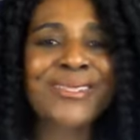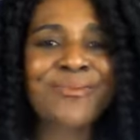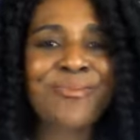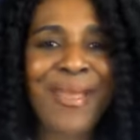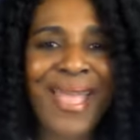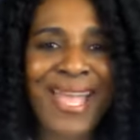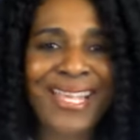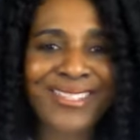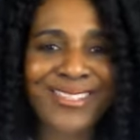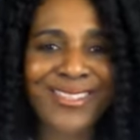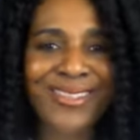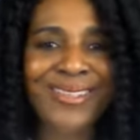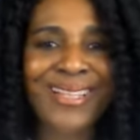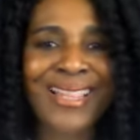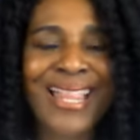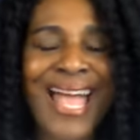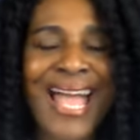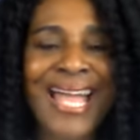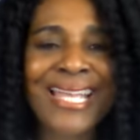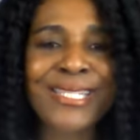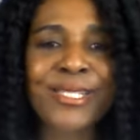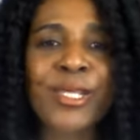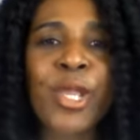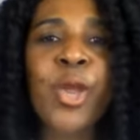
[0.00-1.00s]

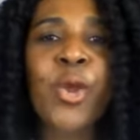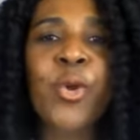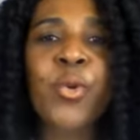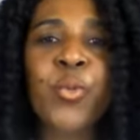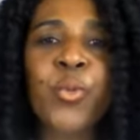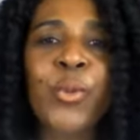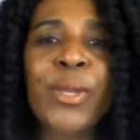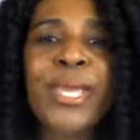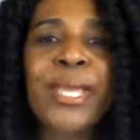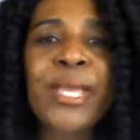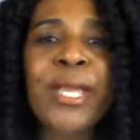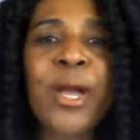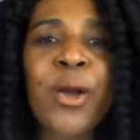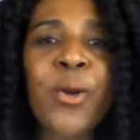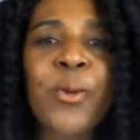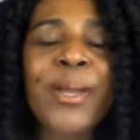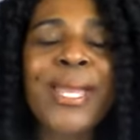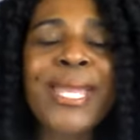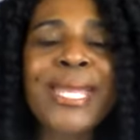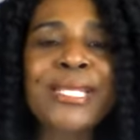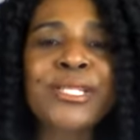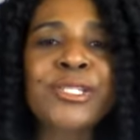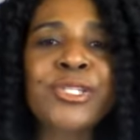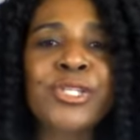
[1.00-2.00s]
Masterclass. We go
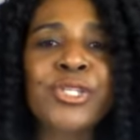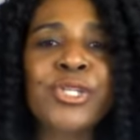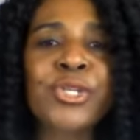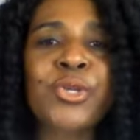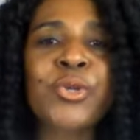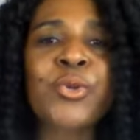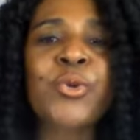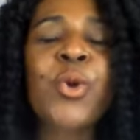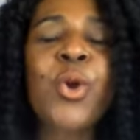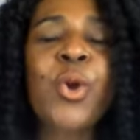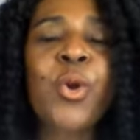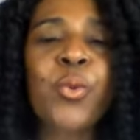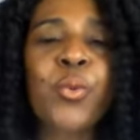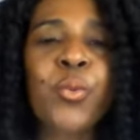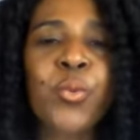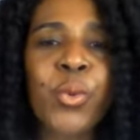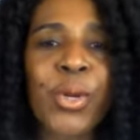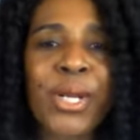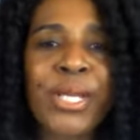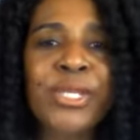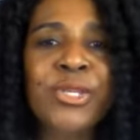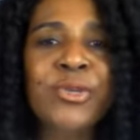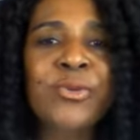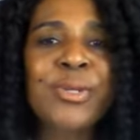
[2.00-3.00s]
into
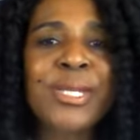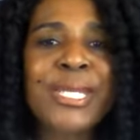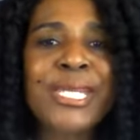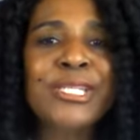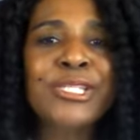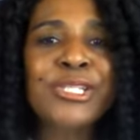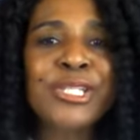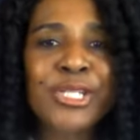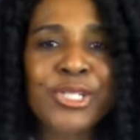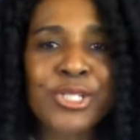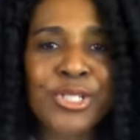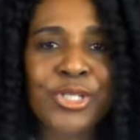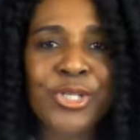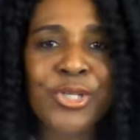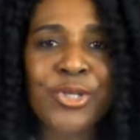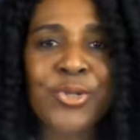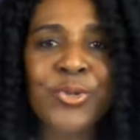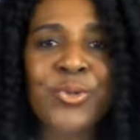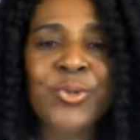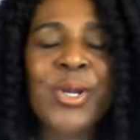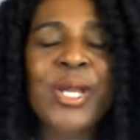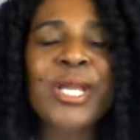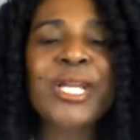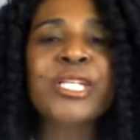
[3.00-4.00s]
what you need to
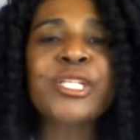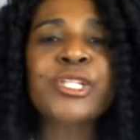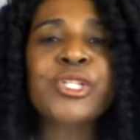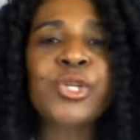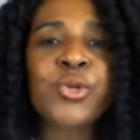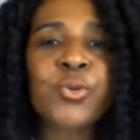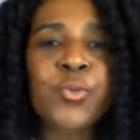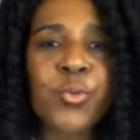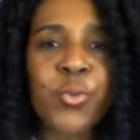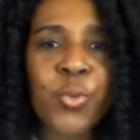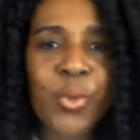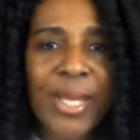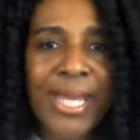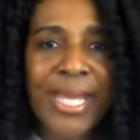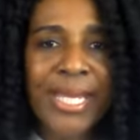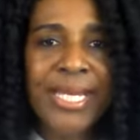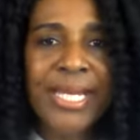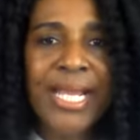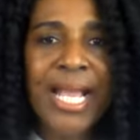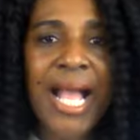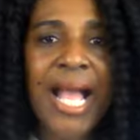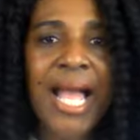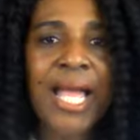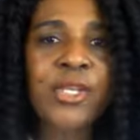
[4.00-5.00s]
do to win
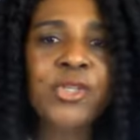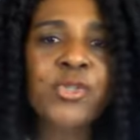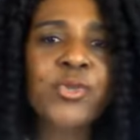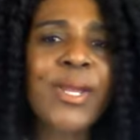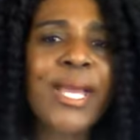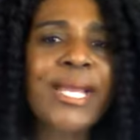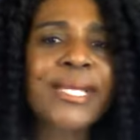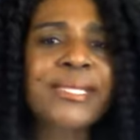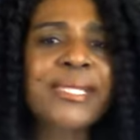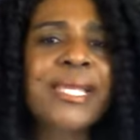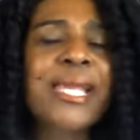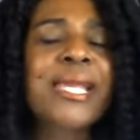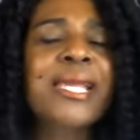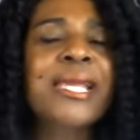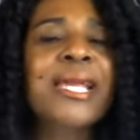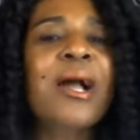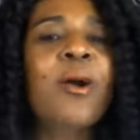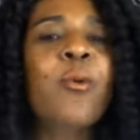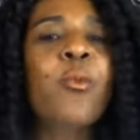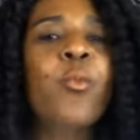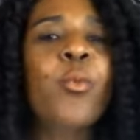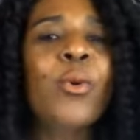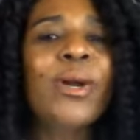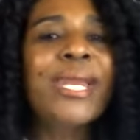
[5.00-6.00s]
contracts,
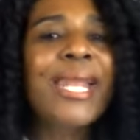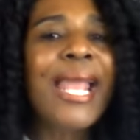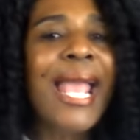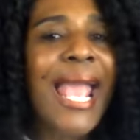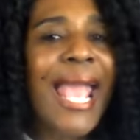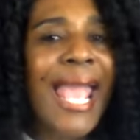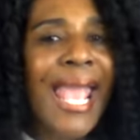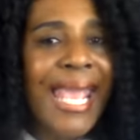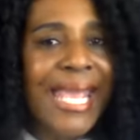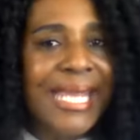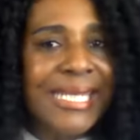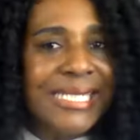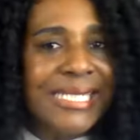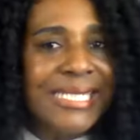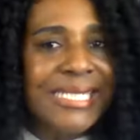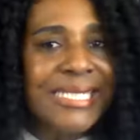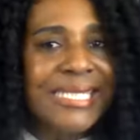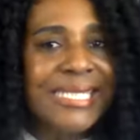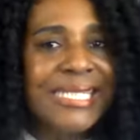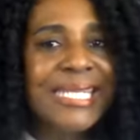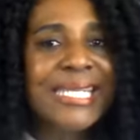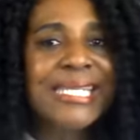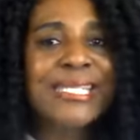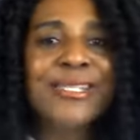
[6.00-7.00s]
what
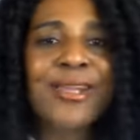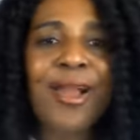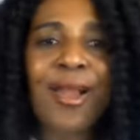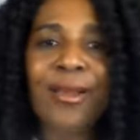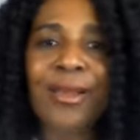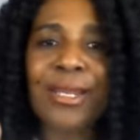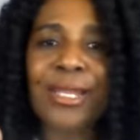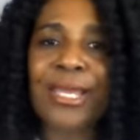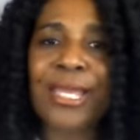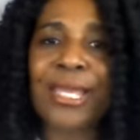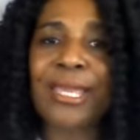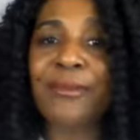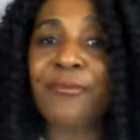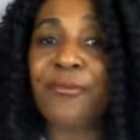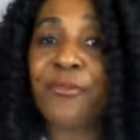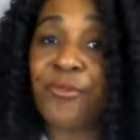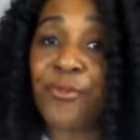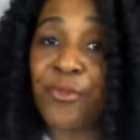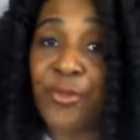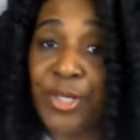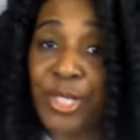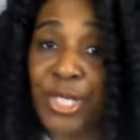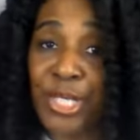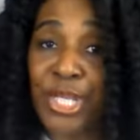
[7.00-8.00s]
agencies are looking
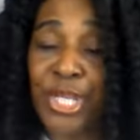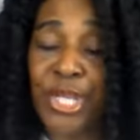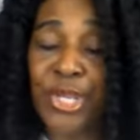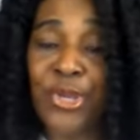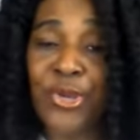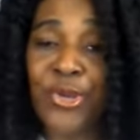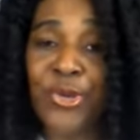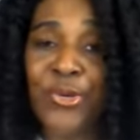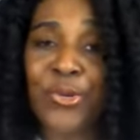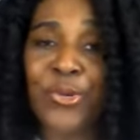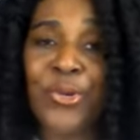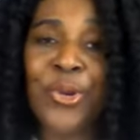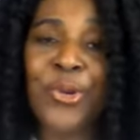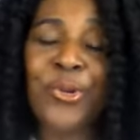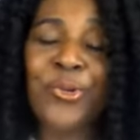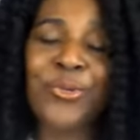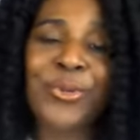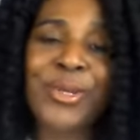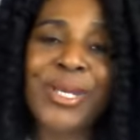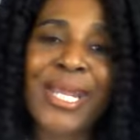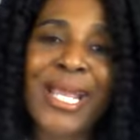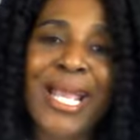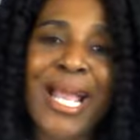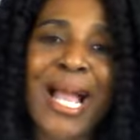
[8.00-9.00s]
for you
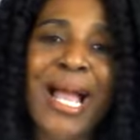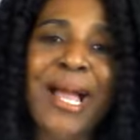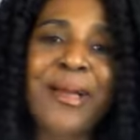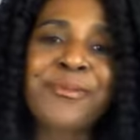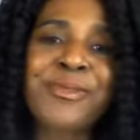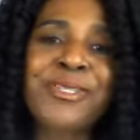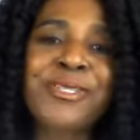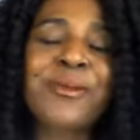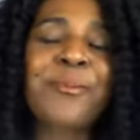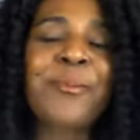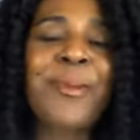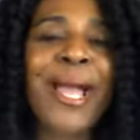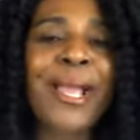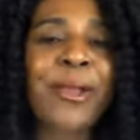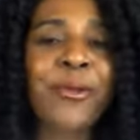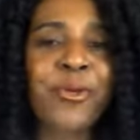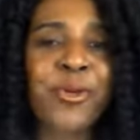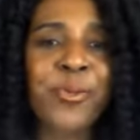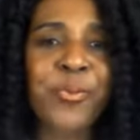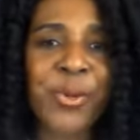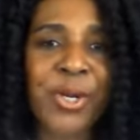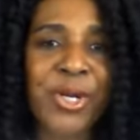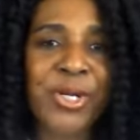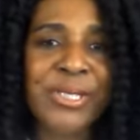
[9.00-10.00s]
when it comes to micro
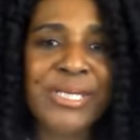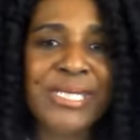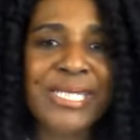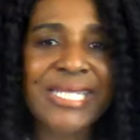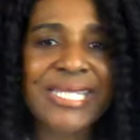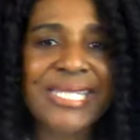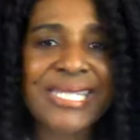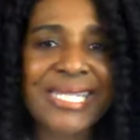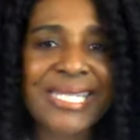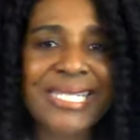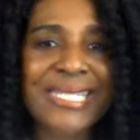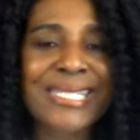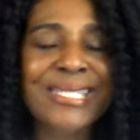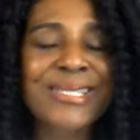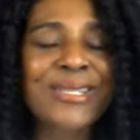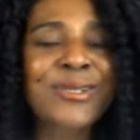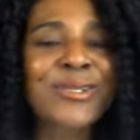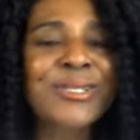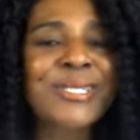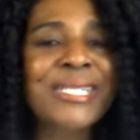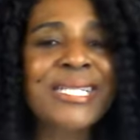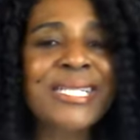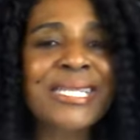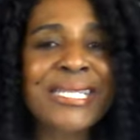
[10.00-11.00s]
purchases.
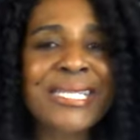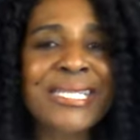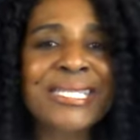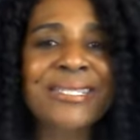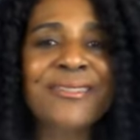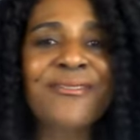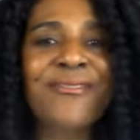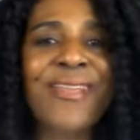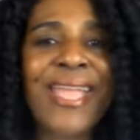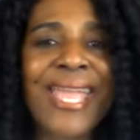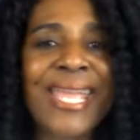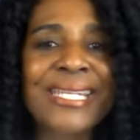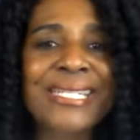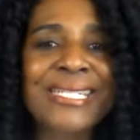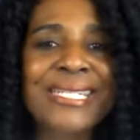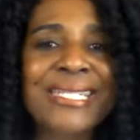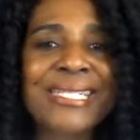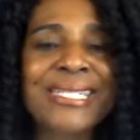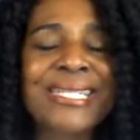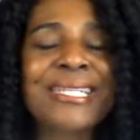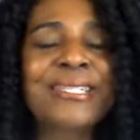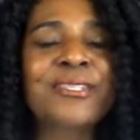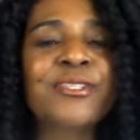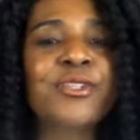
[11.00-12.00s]
There's a list of
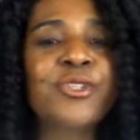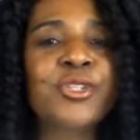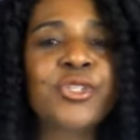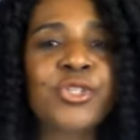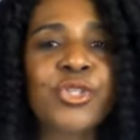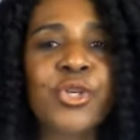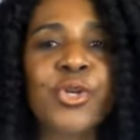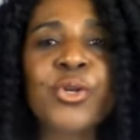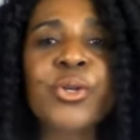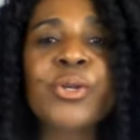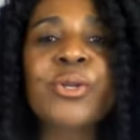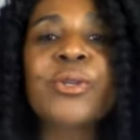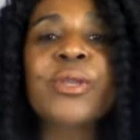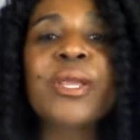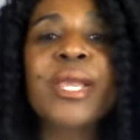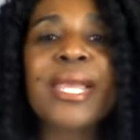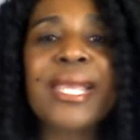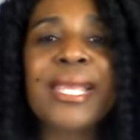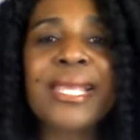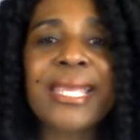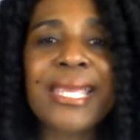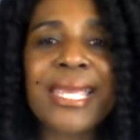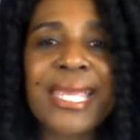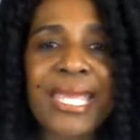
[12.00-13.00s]
agencies. There's certain
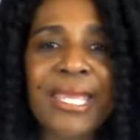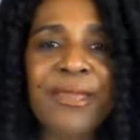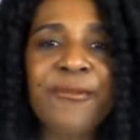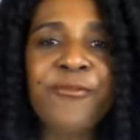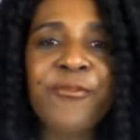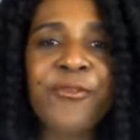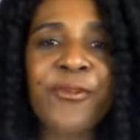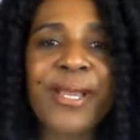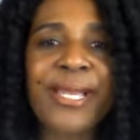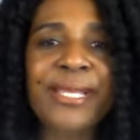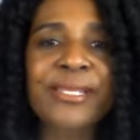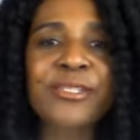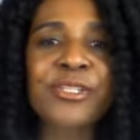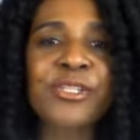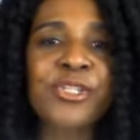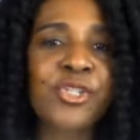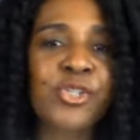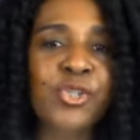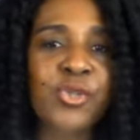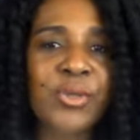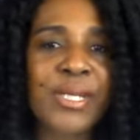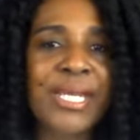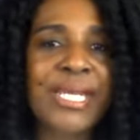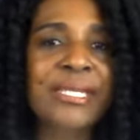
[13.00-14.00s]
key phrases
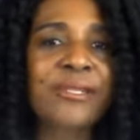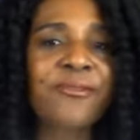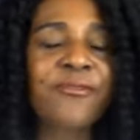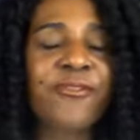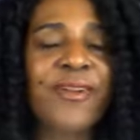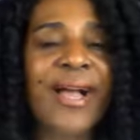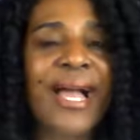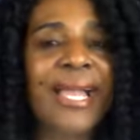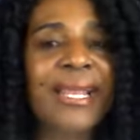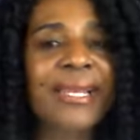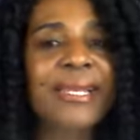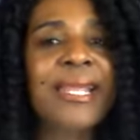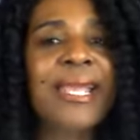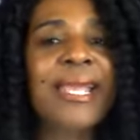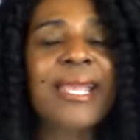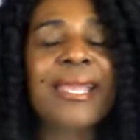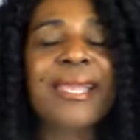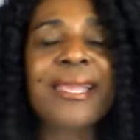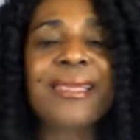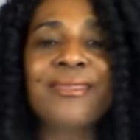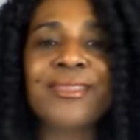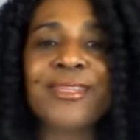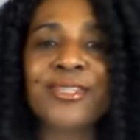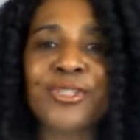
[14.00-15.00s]
you need to find
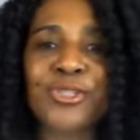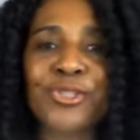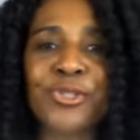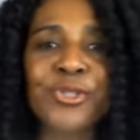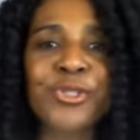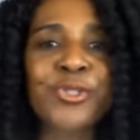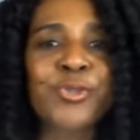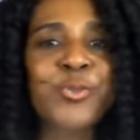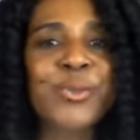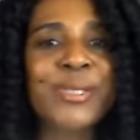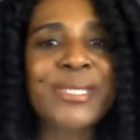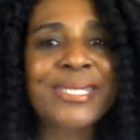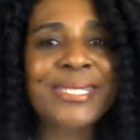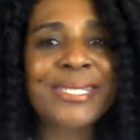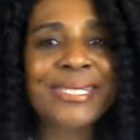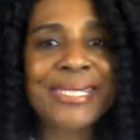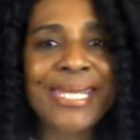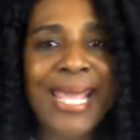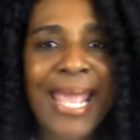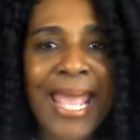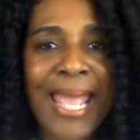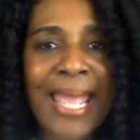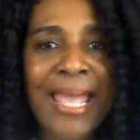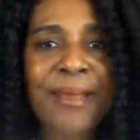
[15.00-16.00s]
in the search with
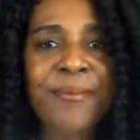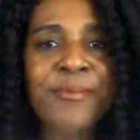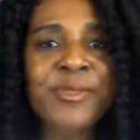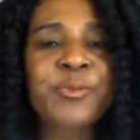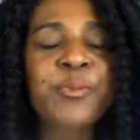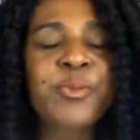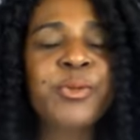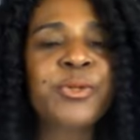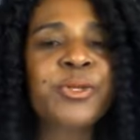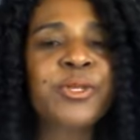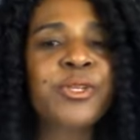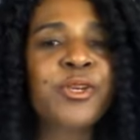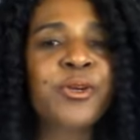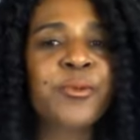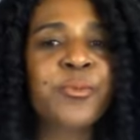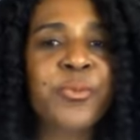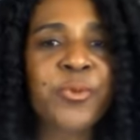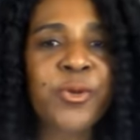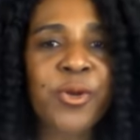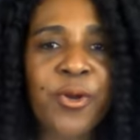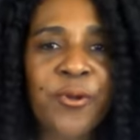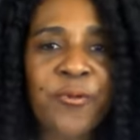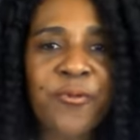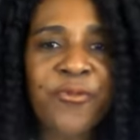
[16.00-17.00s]
Sam's, building your
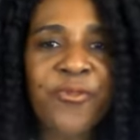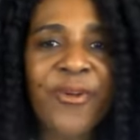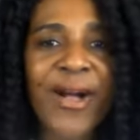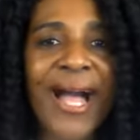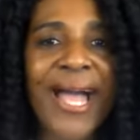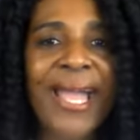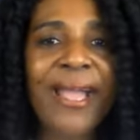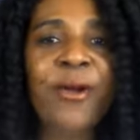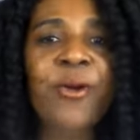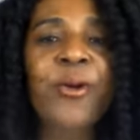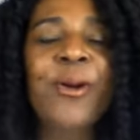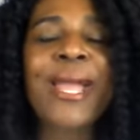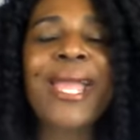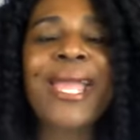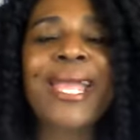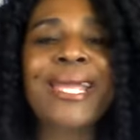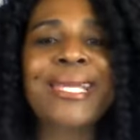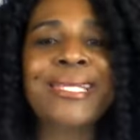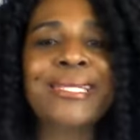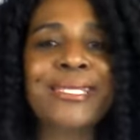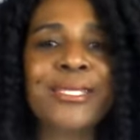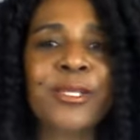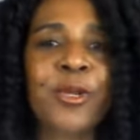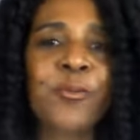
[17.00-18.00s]
profile,
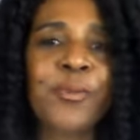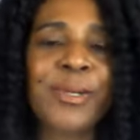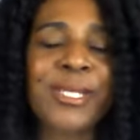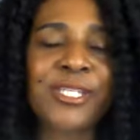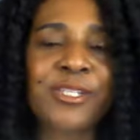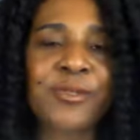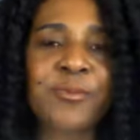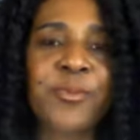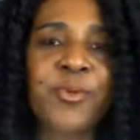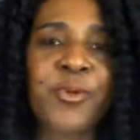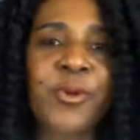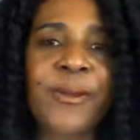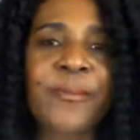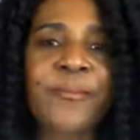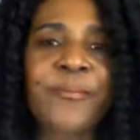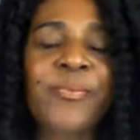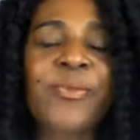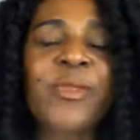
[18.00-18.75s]
and so much more.